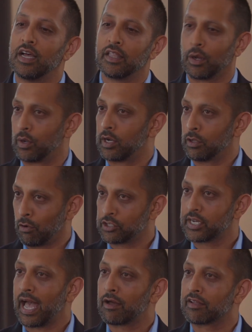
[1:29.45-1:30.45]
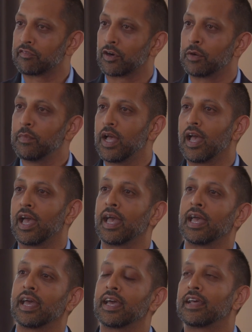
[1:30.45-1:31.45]
they were a large accounting firm,
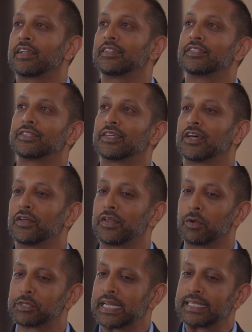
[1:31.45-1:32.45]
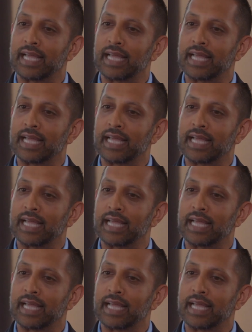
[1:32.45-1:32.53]
and there was an